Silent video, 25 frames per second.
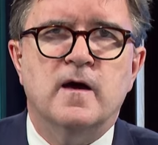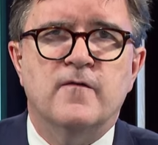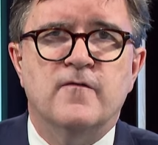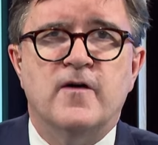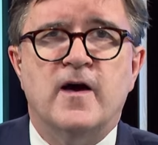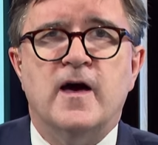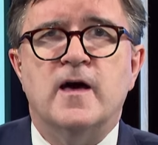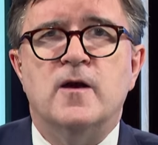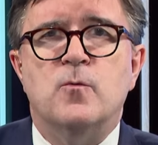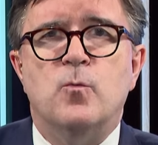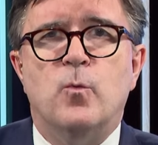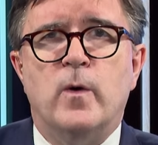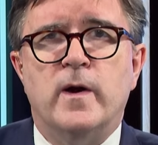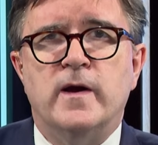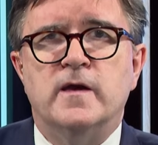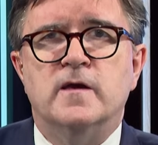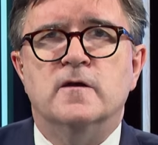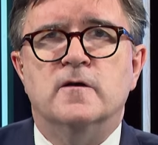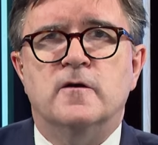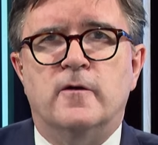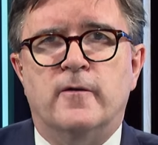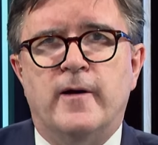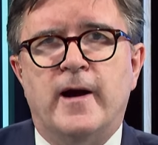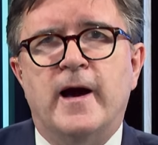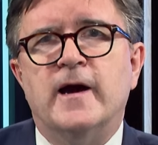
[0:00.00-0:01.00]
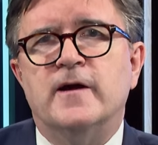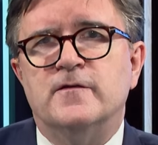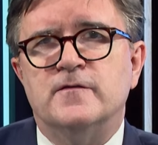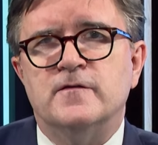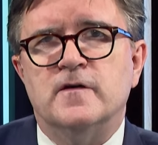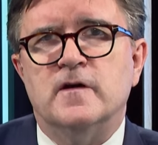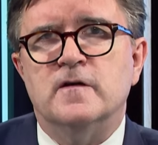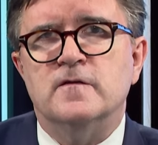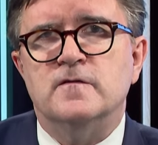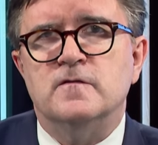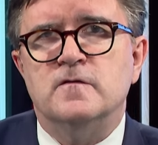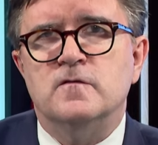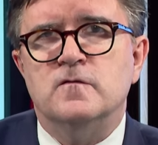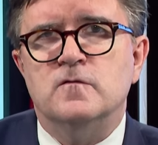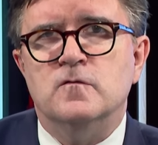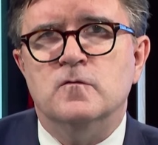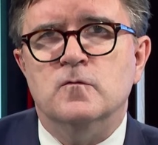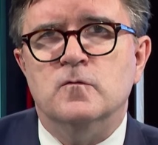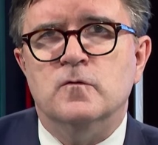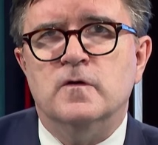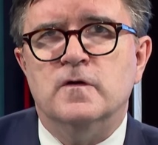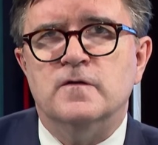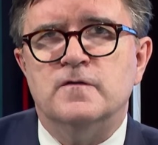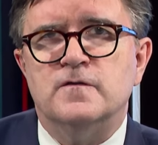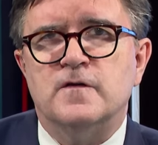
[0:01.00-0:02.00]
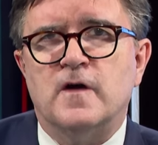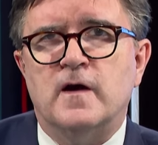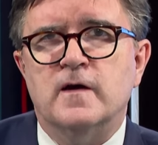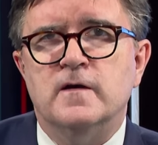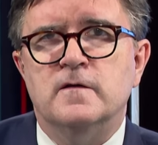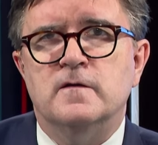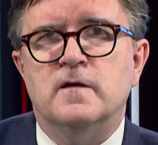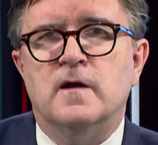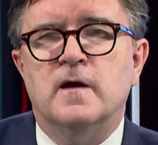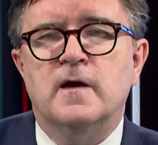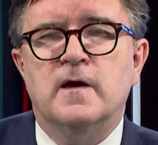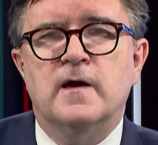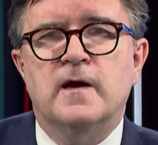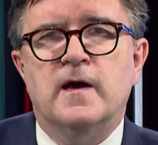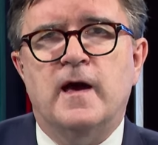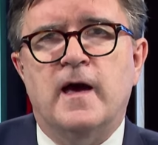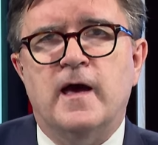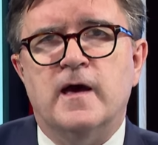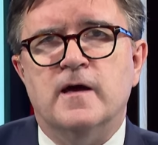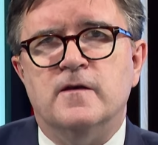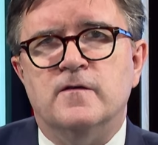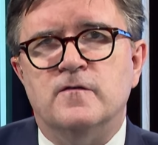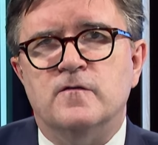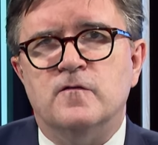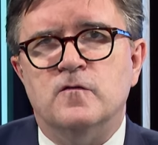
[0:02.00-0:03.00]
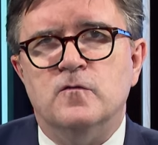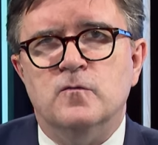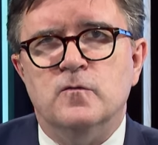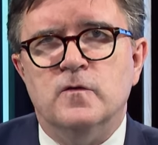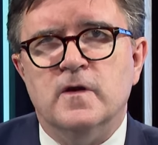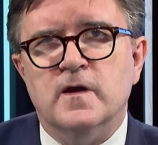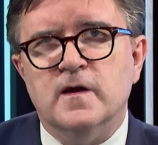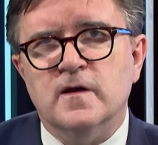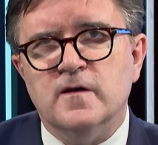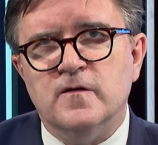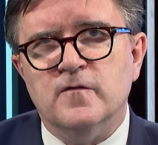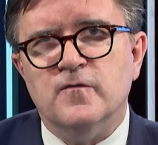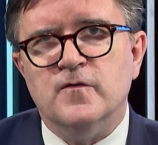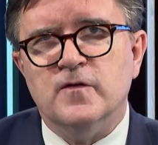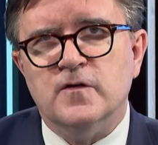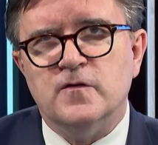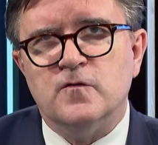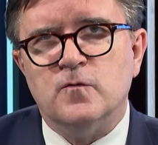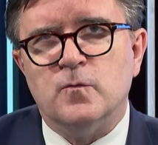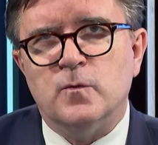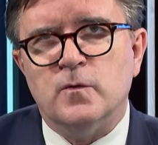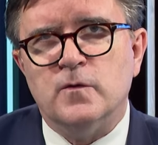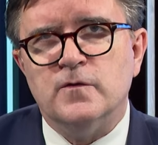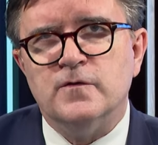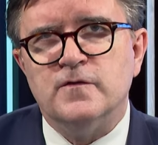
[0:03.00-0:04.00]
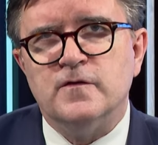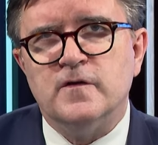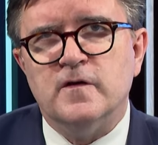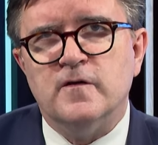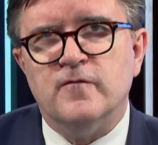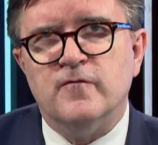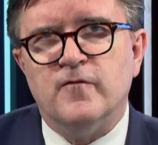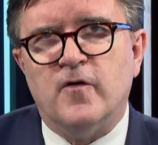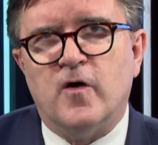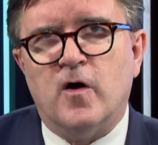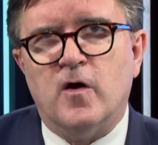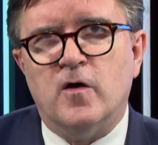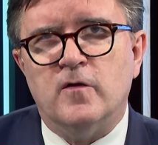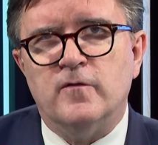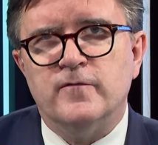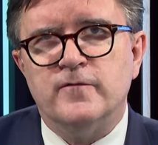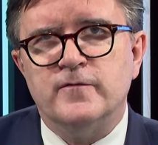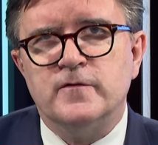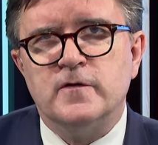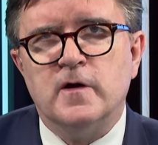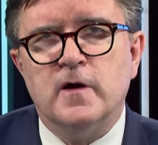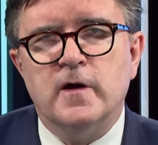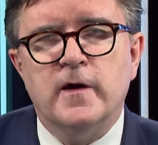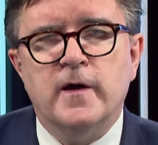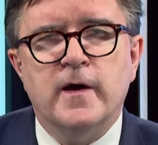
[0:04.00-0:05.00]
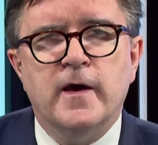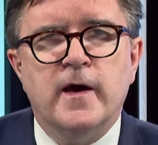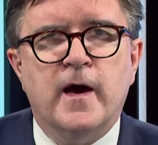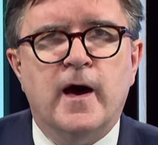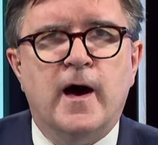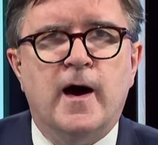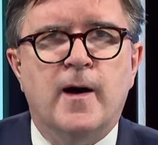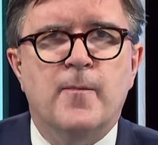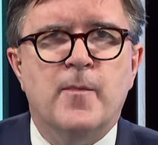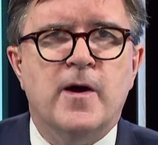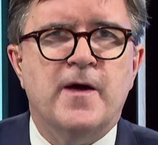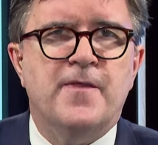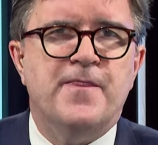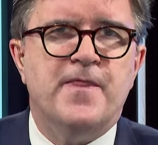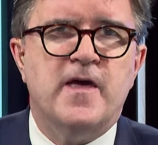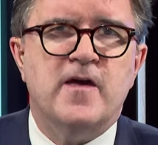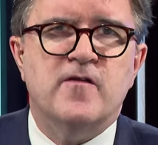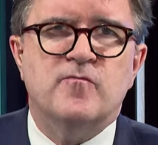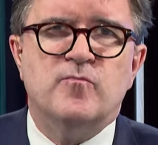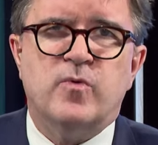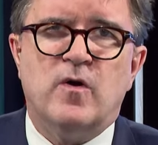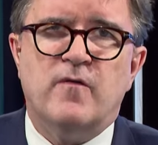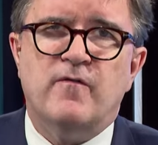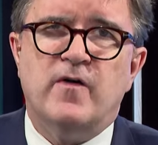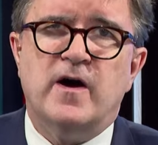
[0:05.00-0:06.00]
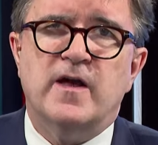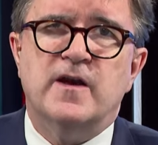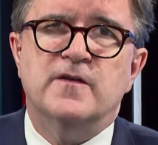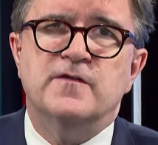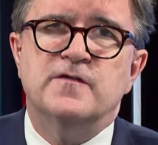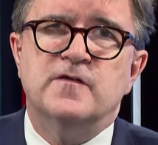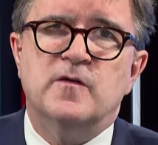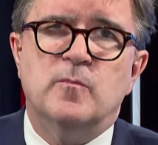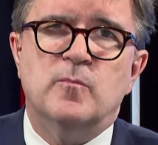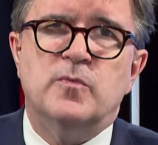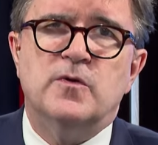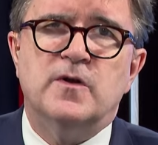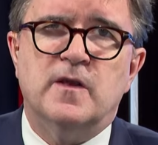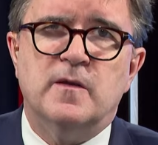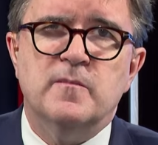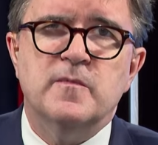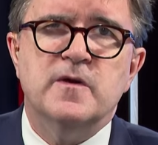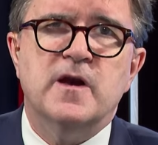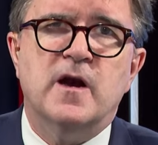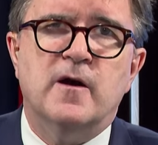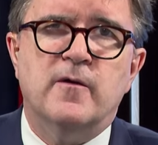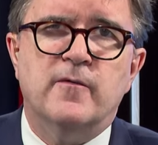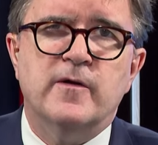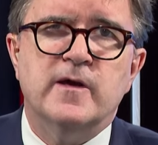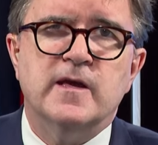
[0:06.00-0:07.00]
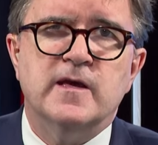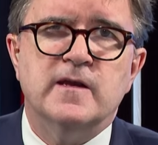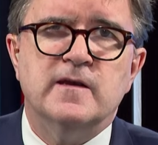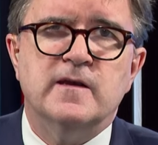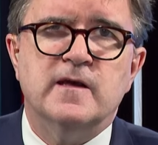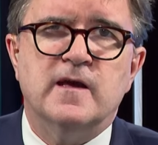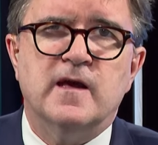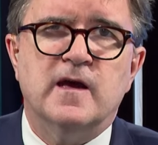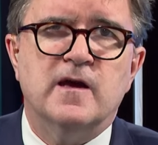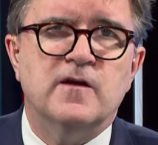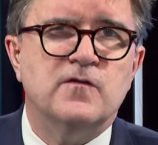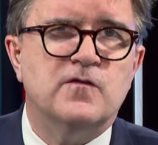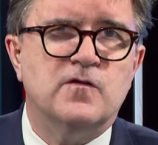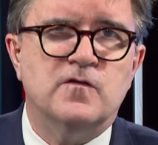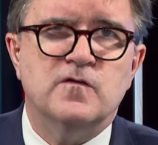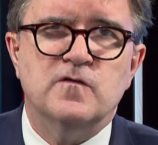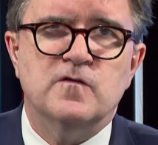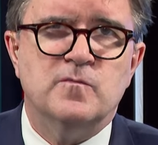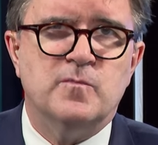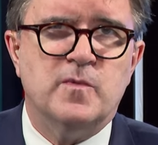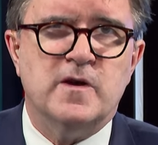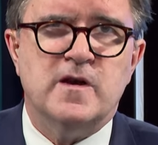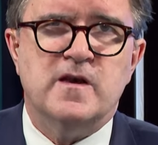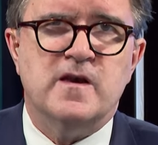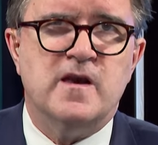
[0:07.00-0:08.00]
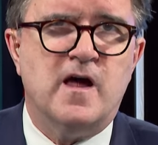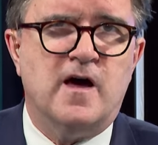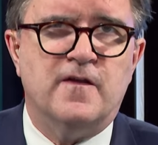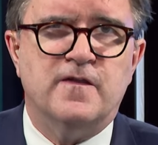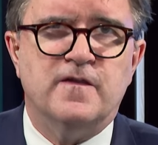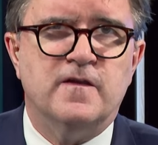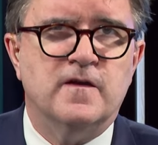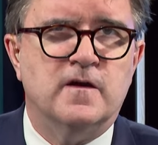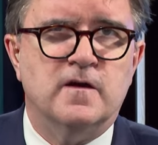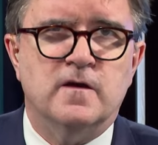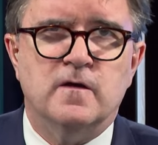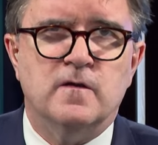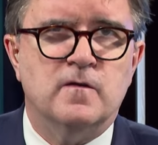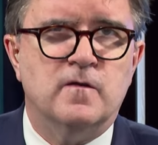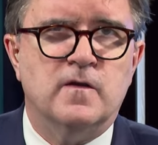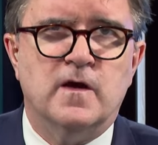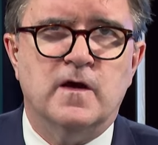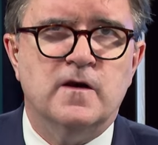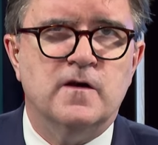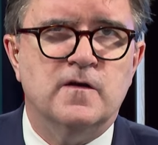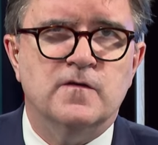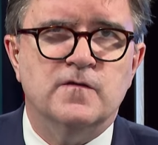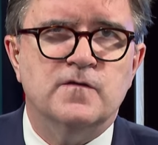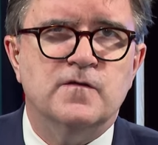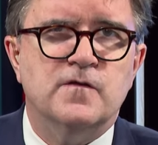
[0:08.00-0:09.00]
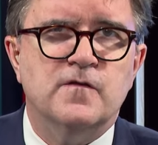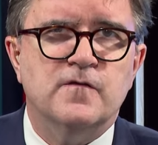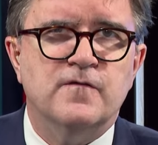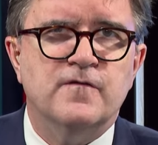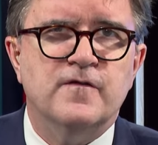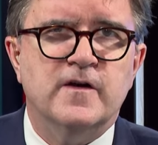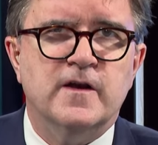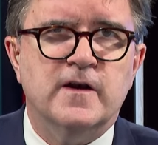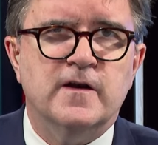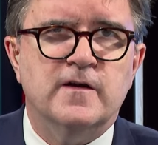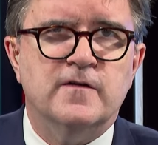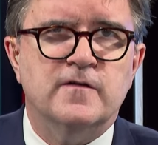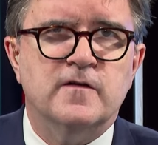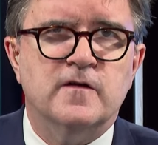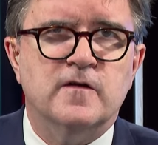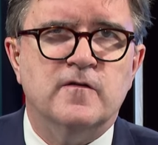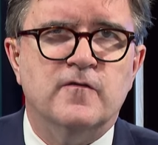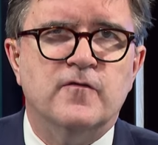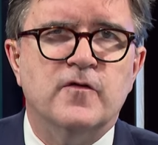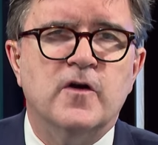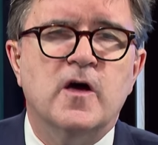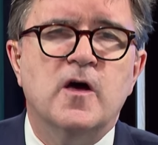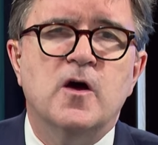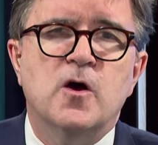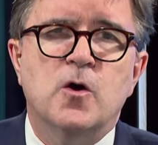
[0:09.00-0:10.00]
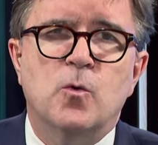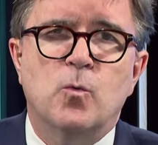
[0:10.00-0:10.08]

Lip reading: have had regular access to the site and to the individuals involved, and they've provided some preliminary indications, but nothing that is definitive.